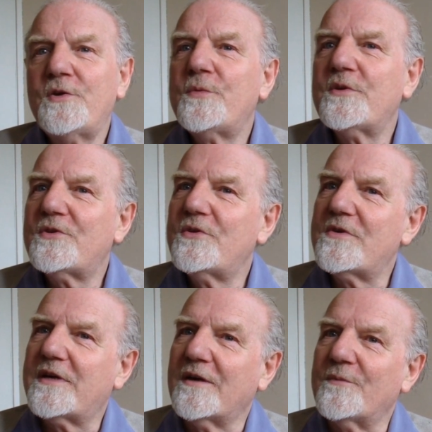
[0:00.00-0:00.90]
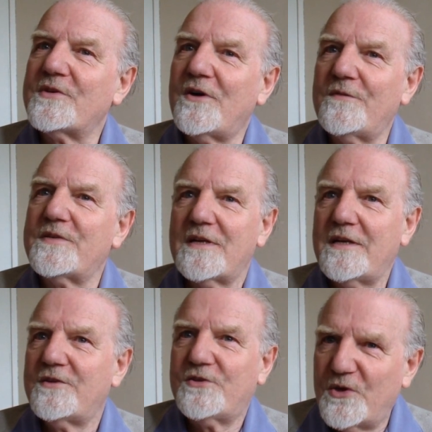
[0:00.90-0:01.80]
as she was talking, was
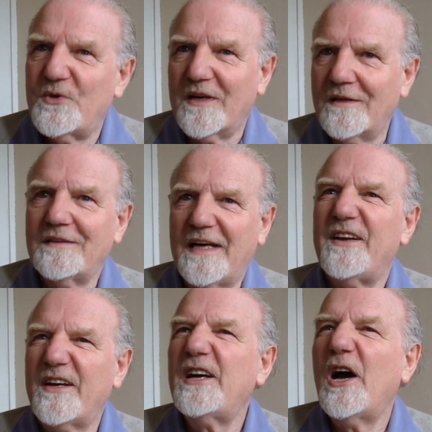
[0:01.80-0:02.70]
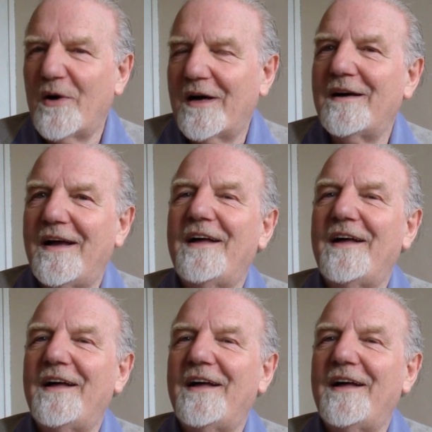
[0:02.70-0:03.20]
obviously a doer and a goer.